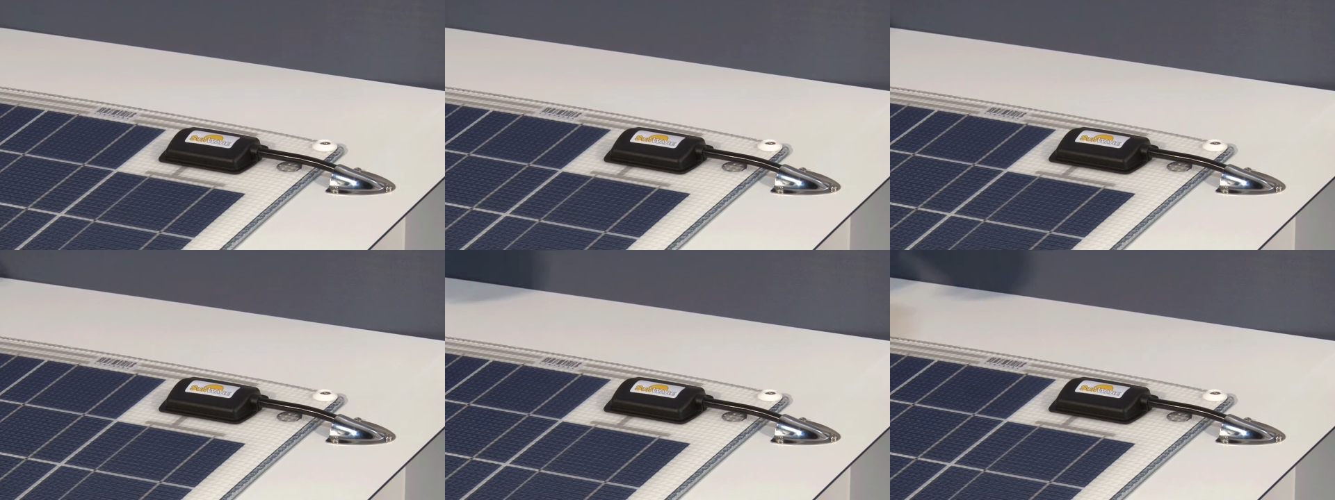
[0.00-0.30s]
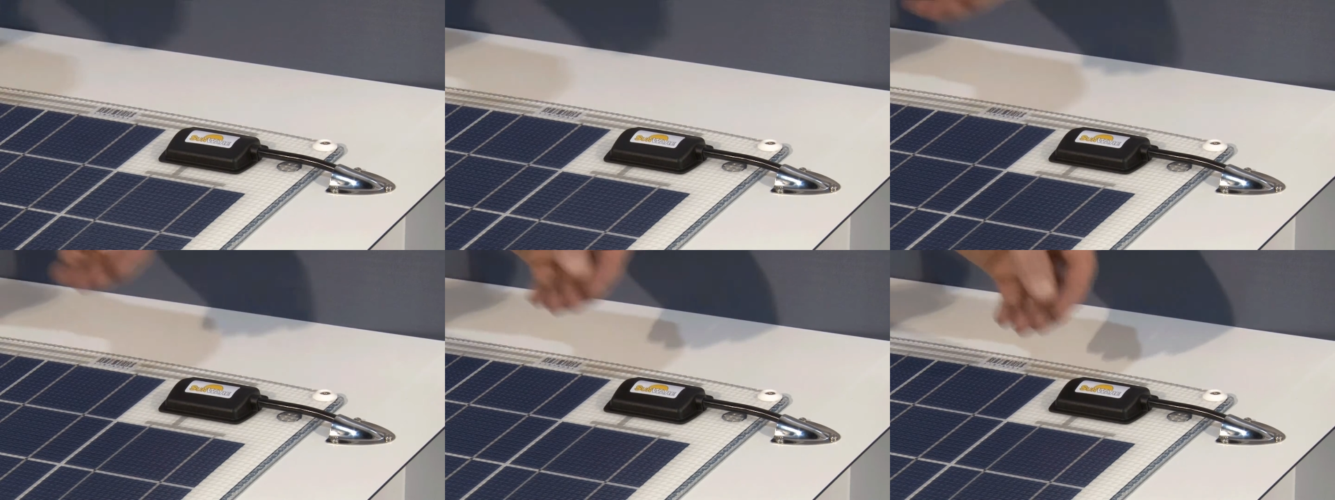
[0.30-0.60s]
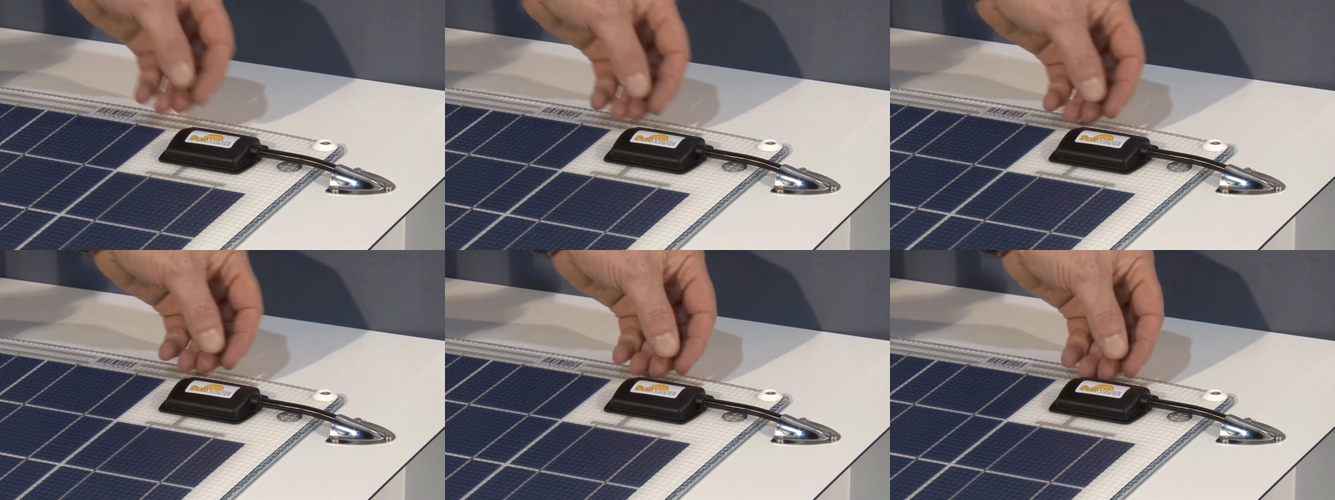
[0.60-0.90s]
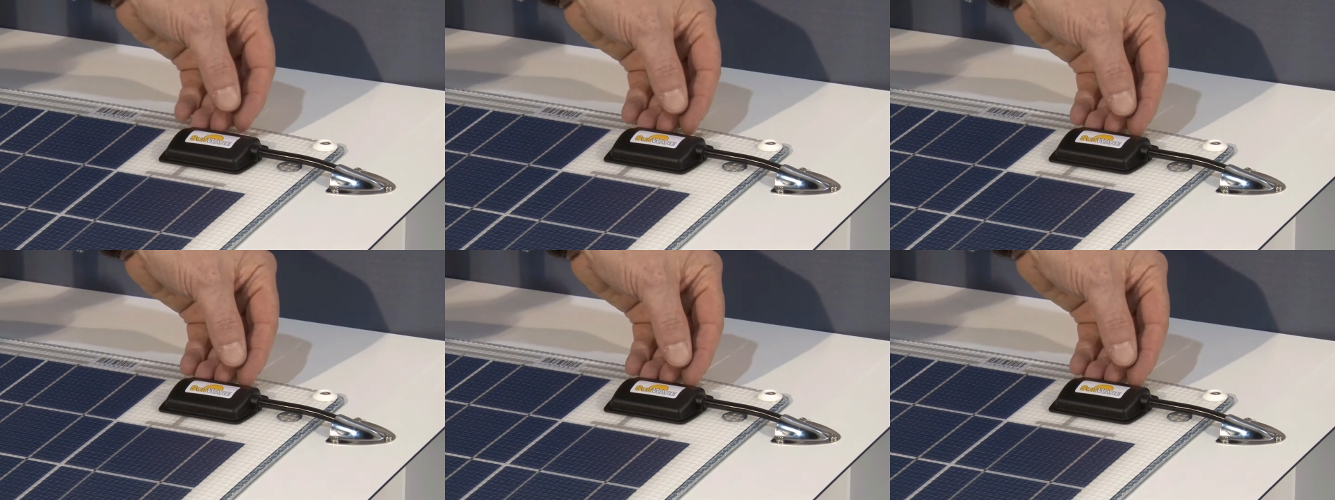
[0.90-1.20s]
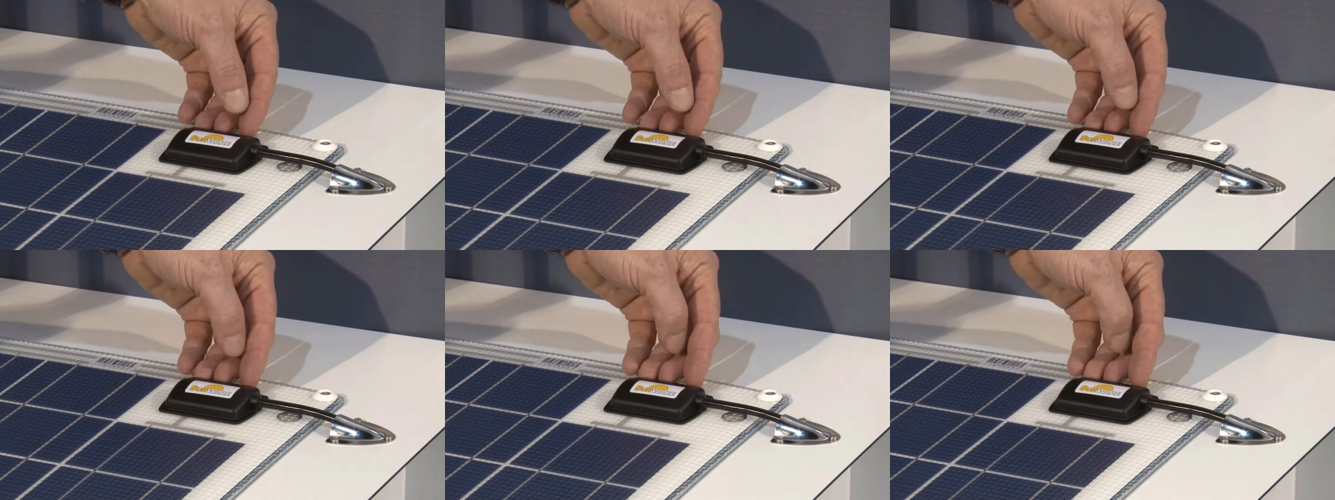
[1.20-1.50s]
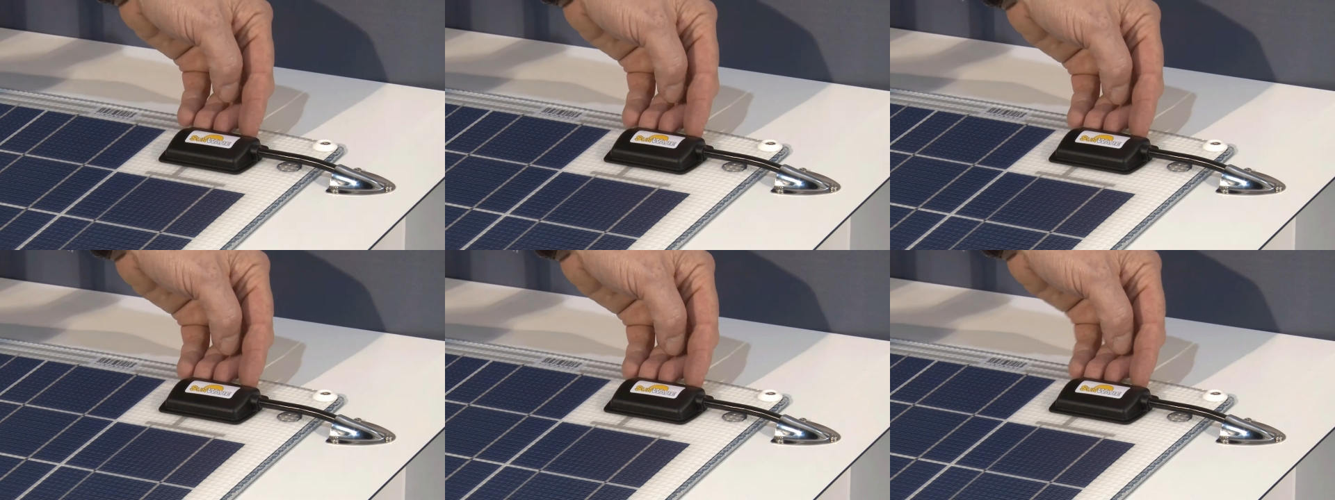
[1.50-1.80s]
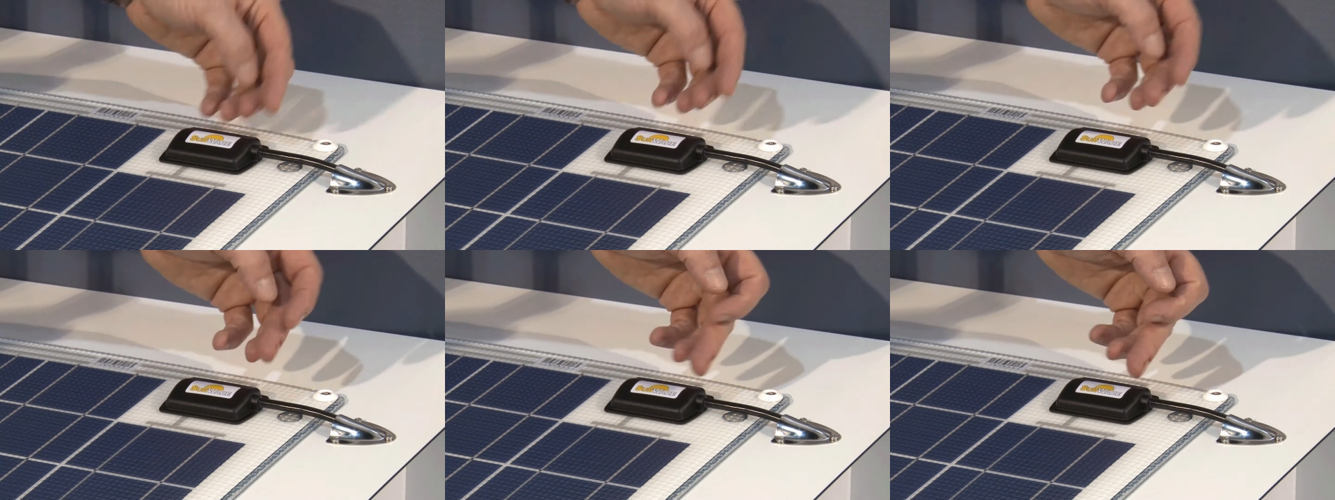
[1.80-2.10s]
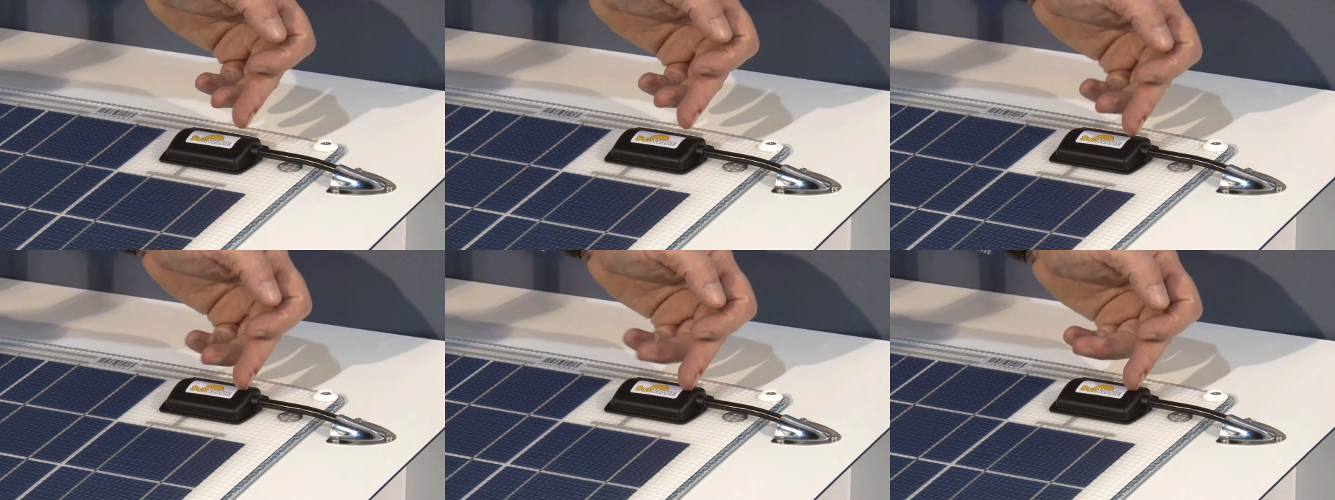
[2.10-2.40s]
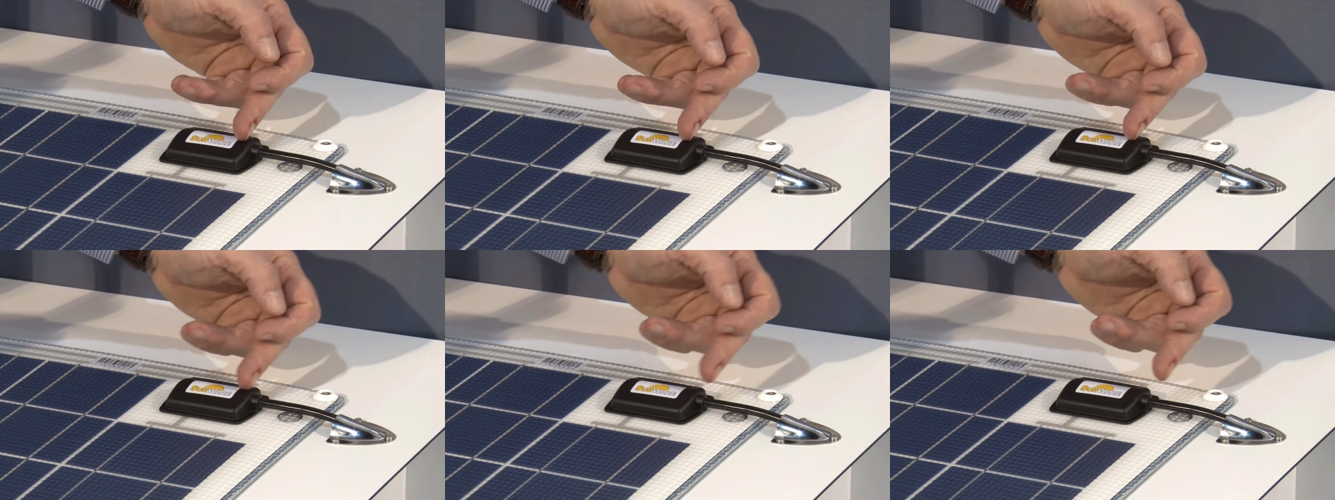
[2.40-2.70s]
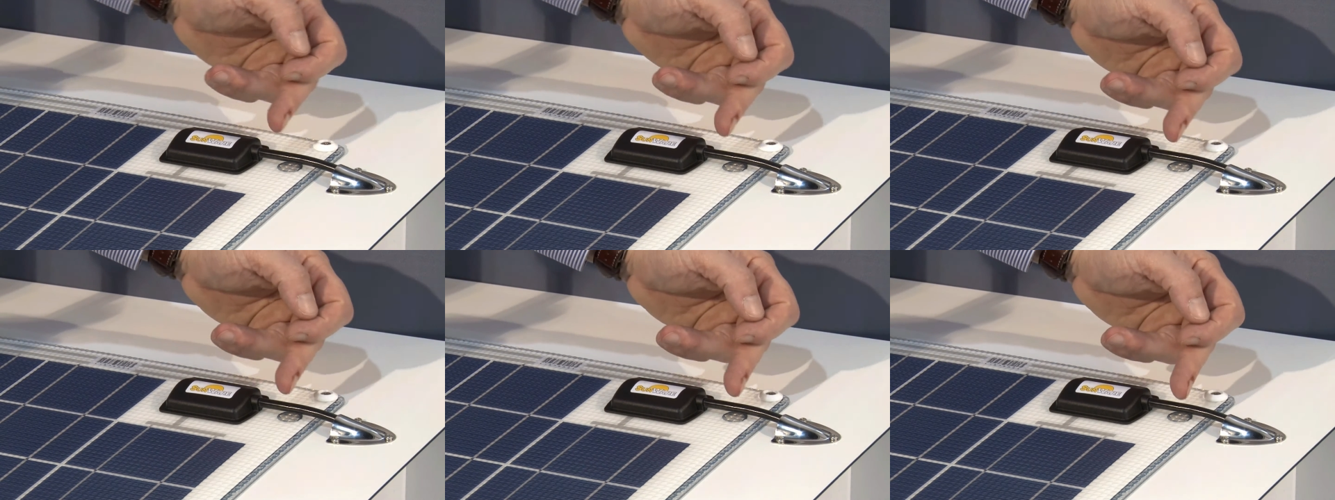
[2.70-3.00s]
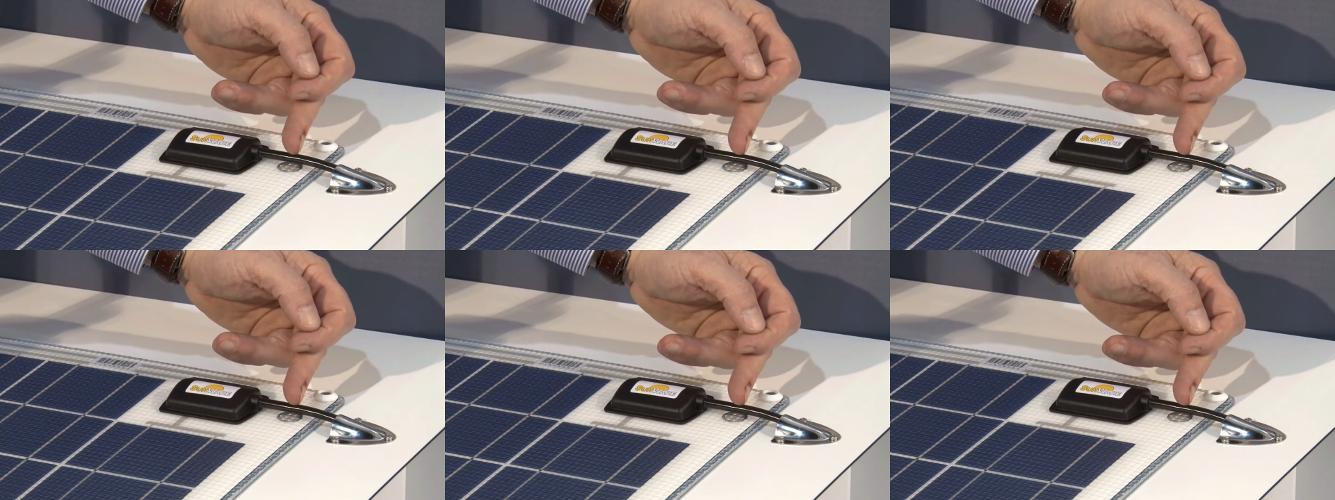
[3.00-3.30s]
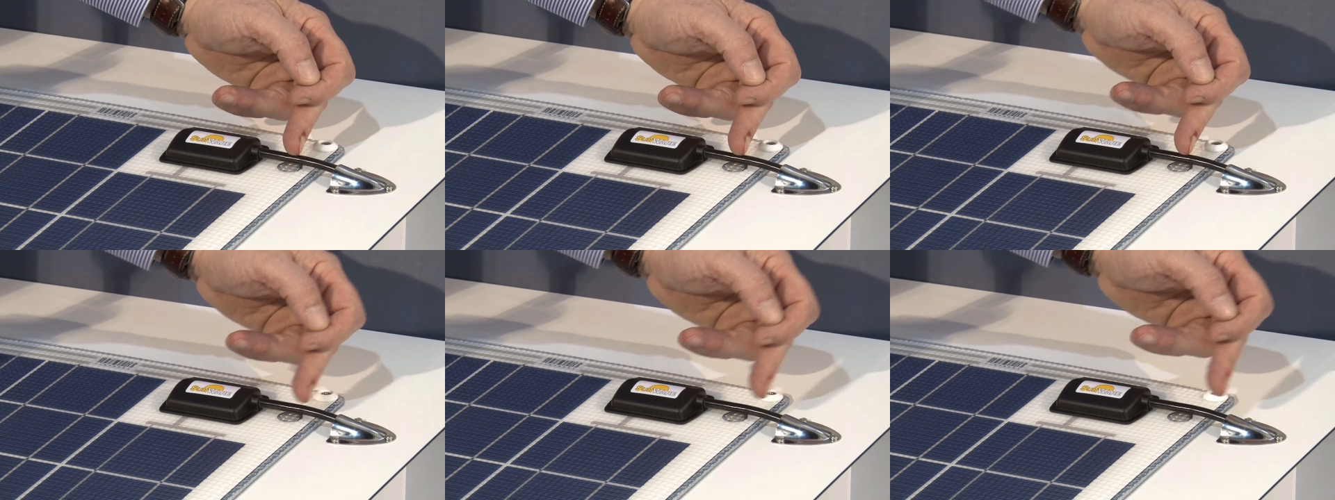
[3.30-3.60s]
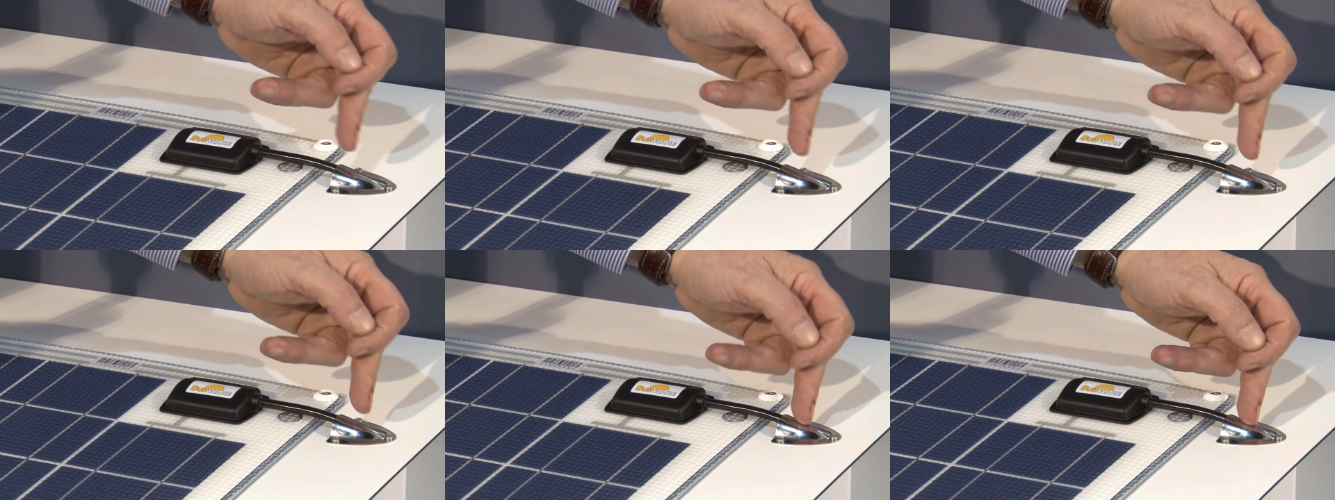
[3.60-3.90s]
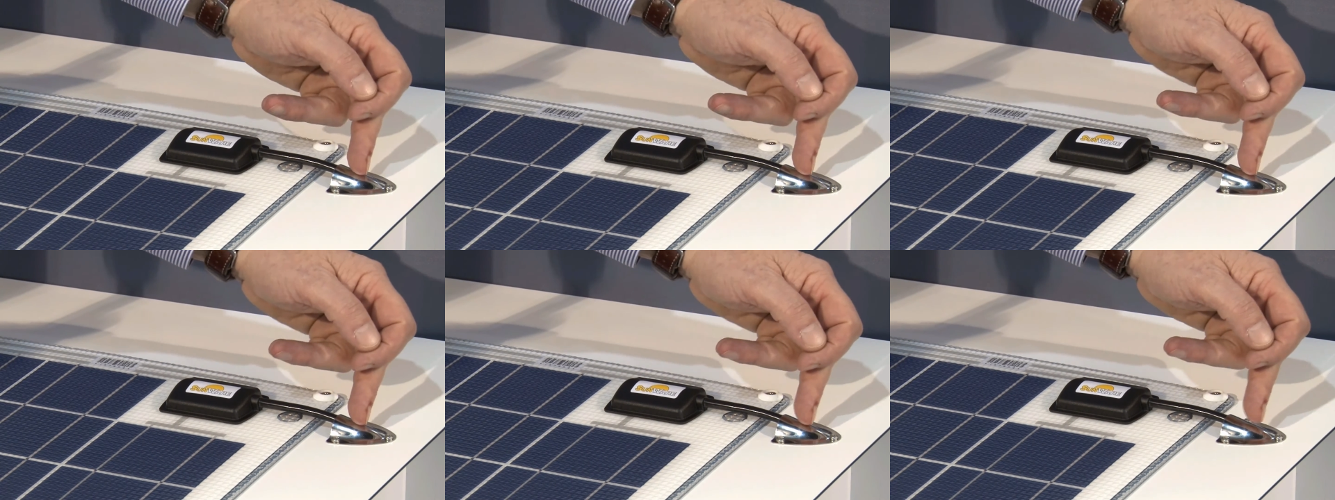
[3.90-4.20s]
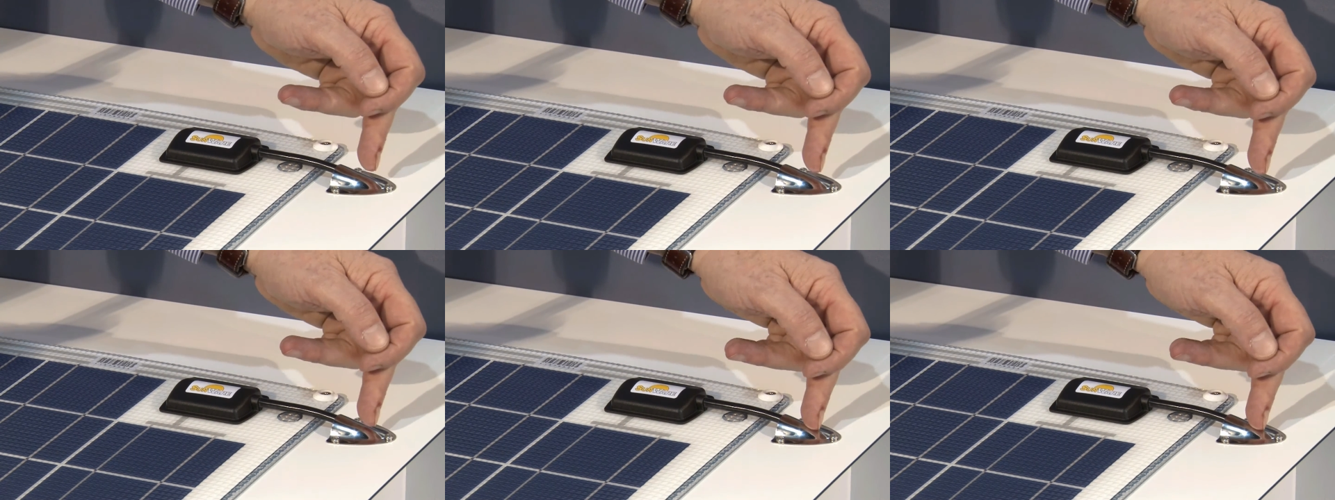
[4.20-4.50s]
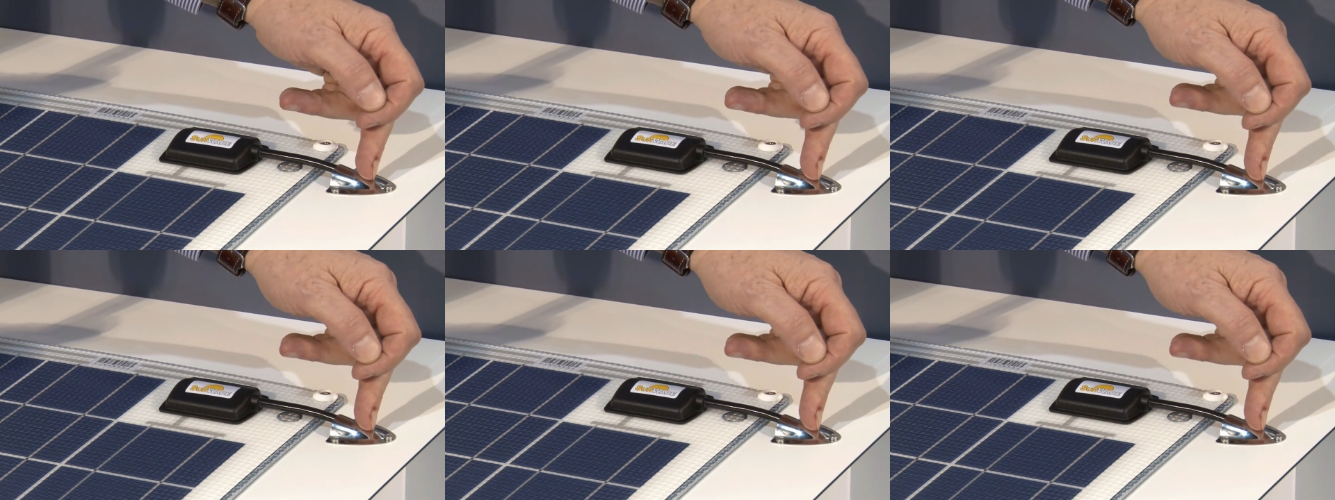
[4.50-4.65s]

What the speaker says: (no speaker visible)